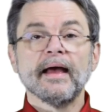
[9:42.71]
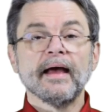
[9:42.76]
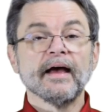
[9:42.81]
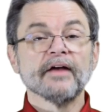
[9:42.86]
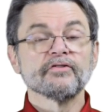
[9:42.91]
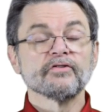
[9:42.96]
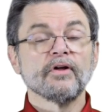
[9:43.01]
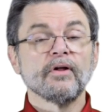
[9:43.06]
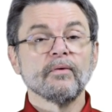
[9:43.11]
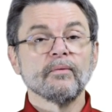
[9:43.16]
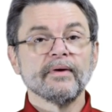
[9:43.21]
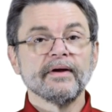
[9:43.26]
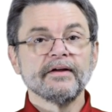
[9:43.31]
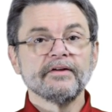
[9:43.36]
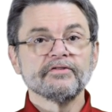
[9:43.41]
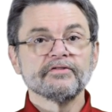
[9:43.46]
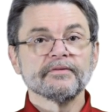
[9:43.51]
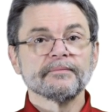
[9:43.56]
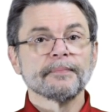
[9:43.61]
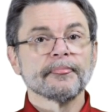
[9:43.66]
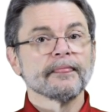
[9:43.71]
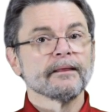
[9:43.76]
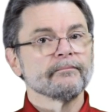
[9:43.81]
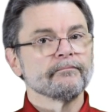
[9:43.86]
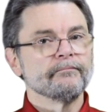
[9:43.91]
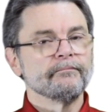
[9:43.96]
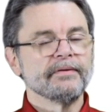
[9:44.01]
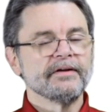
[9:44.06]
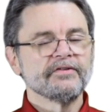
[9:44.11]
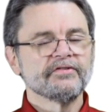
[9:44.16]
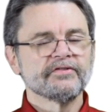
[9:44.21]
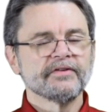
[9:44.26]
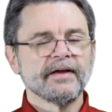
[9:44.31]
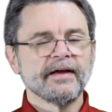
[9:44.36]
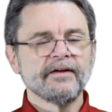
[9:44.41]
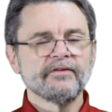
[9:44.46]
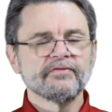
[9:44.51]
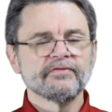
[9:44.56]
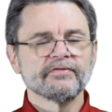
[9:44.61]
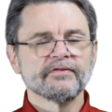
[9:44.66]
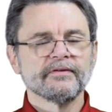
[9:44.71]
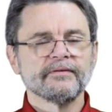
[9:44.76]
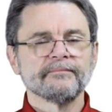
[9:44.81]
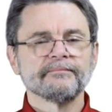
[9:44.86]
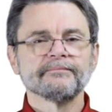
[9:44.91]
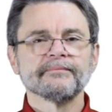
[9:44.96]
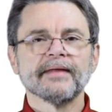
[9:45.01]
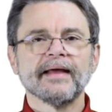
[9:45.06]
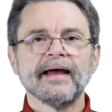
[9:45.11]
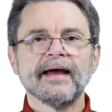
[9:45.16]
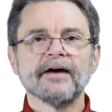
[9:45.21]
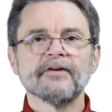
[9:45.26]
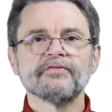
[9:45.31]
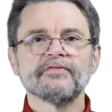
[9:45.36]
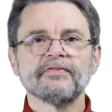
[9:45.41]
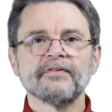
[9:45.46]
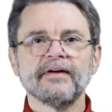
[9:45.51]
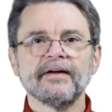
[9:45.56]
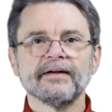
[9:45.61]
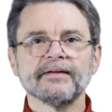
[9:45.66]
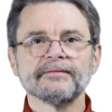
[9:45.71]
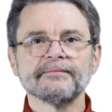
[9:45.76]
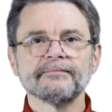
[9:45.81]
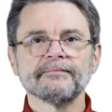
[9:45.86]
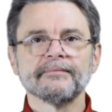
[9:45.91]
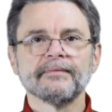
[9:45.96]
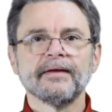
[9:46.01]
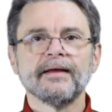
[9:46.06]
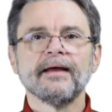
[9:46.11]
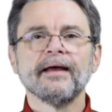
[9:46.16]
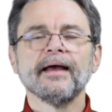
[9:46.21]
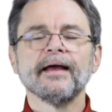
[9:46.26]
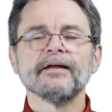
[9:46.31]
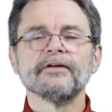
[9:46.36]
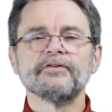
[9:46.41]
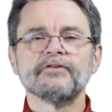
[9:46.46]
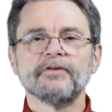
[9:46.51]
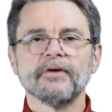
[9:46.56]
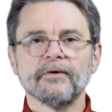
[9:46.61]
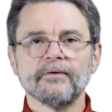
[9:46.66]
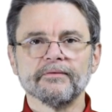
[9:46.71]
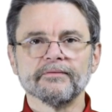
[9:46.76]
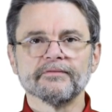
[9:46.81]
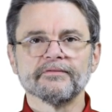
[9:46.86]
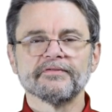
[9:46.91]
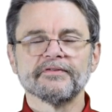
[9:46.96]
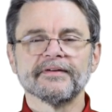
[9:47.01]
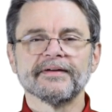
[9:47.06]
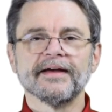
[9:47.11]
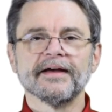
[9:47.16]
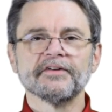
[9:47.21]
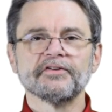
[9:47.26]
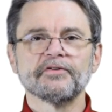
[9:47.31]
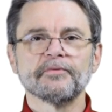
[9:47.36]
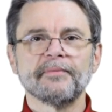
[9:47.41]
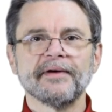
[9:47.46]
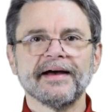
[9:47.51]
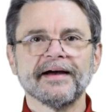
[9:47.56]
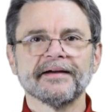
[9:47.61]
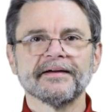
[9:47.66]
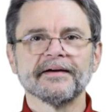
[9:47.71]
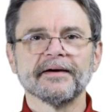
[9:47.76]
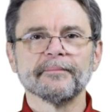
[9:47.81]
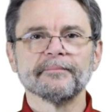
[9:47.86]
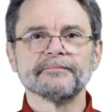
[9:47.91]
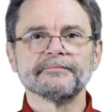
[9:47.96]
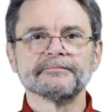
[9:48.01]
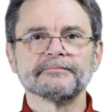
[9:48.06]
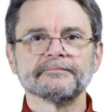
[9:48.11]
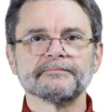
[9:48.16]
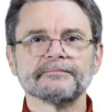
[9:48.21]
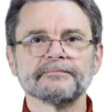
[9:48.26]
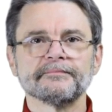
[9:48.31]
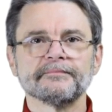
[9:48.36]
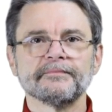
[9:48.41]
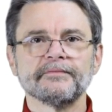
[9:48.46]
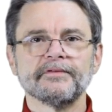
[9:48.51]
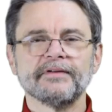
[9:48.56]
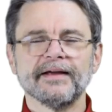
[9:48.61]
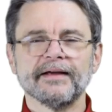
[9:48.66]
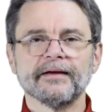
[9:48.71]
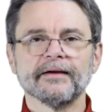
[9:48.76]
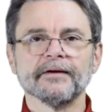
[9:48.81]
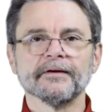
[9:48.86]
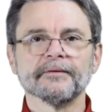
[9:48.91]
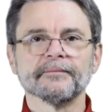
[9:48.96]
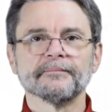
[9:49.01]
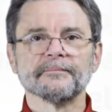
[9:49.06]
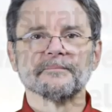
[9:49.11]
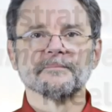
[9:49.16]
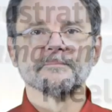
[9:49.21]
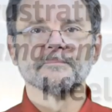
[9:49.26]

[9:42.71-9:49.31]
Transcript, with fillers: As always, be safe, have fun, and don't forget to back up. Take care.